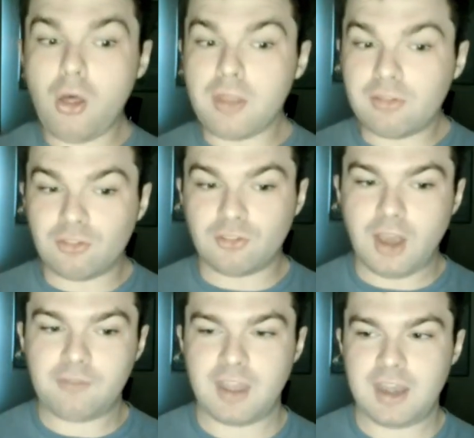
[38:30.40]
this
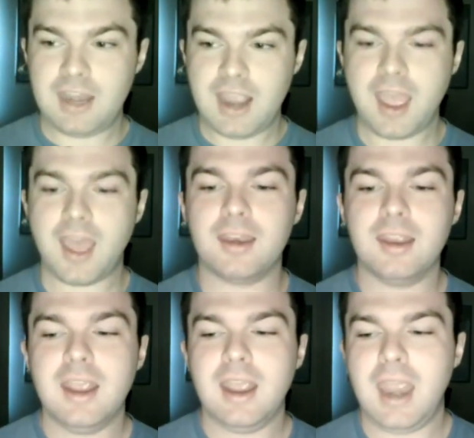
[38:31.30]
stuff that he had,
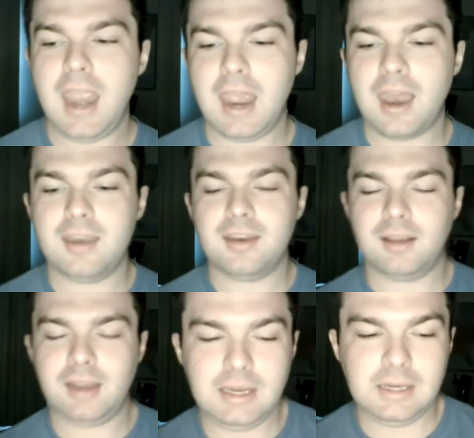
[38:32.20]
and
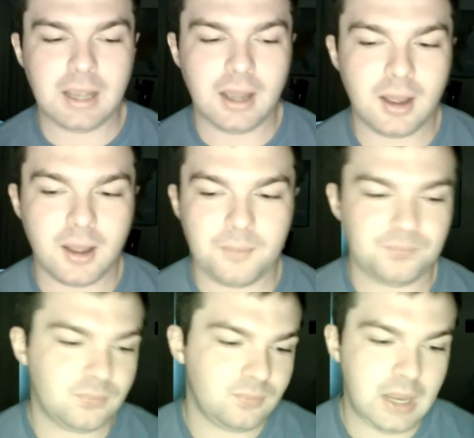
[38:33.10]
he
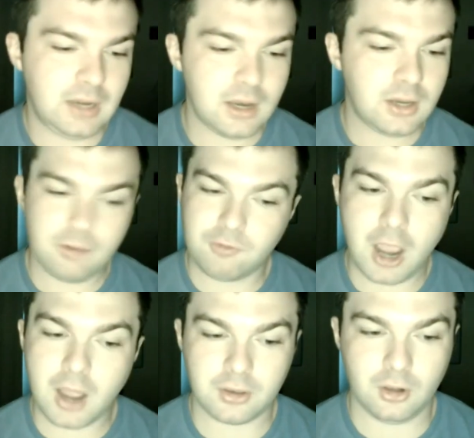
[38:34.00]
didn't give
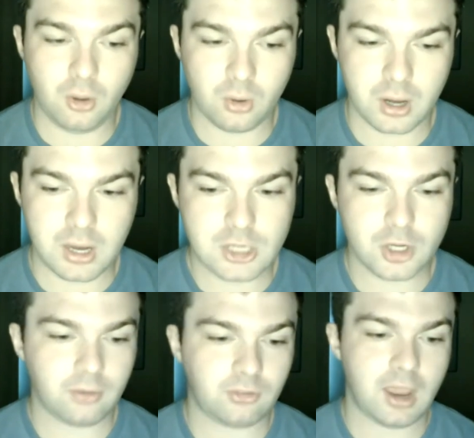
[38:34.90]
God the glory. He
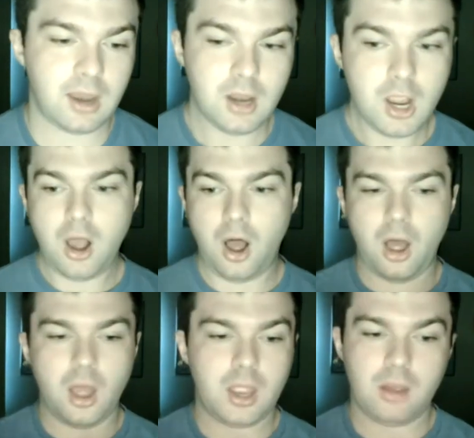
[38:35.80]
should have said,
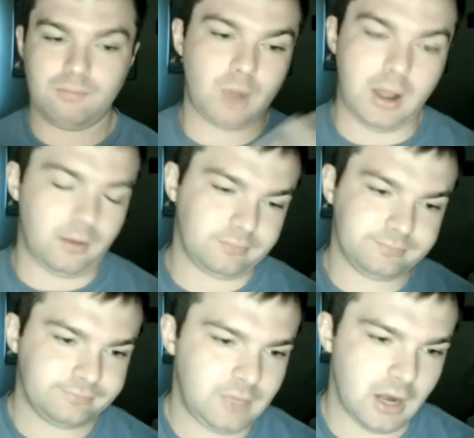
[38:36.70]
well,
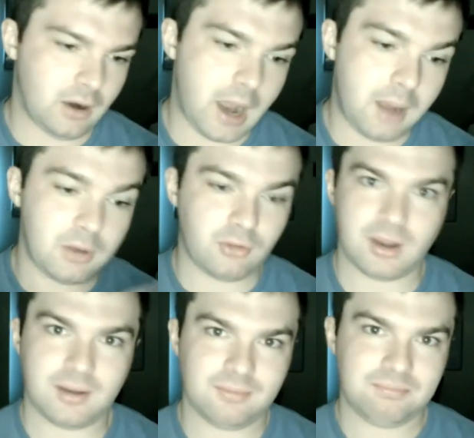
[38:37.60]
I'm
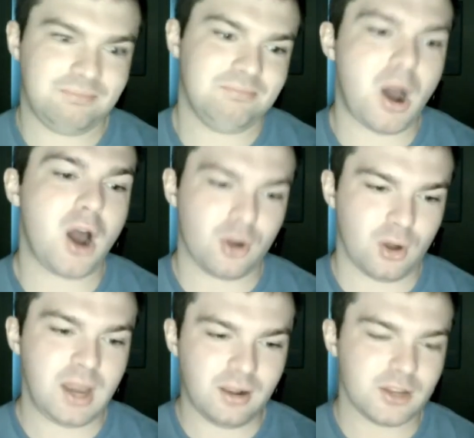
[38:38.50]
using
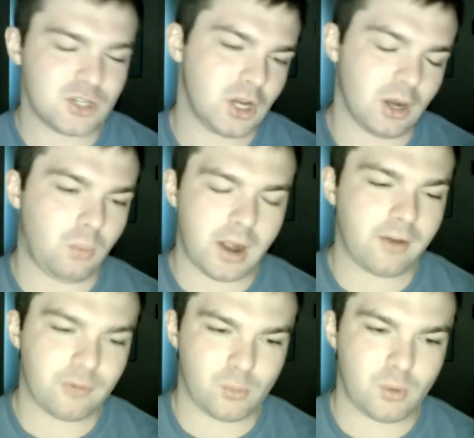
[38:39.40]
modern English,
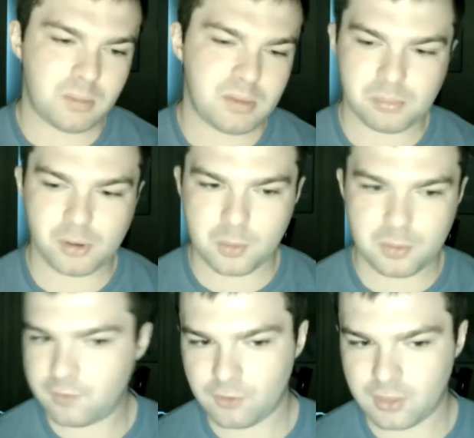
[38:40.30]
whatever would have been
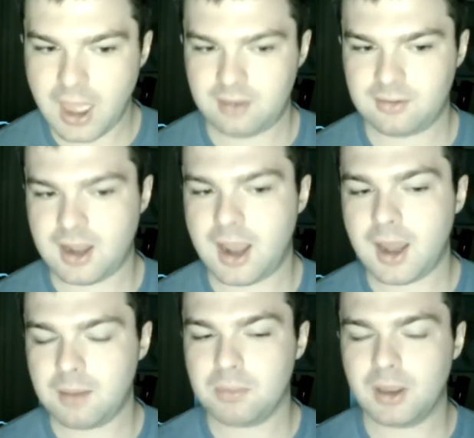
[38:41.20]
appropriate for that
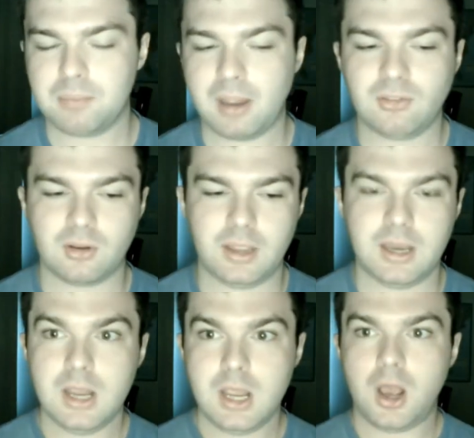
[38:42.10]
time, but
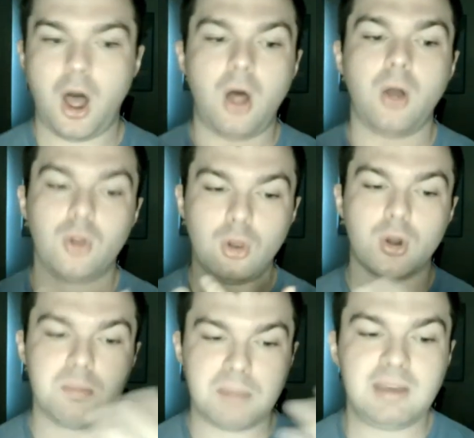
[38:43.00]
basically, all
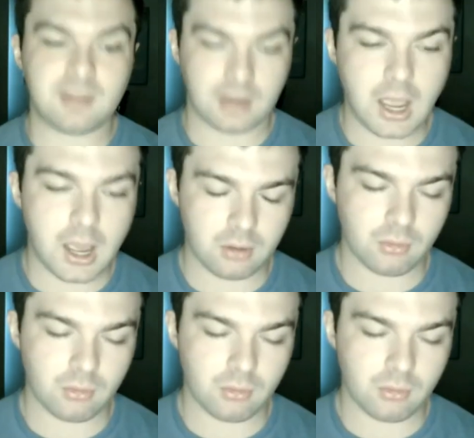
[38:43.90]
glory be to God,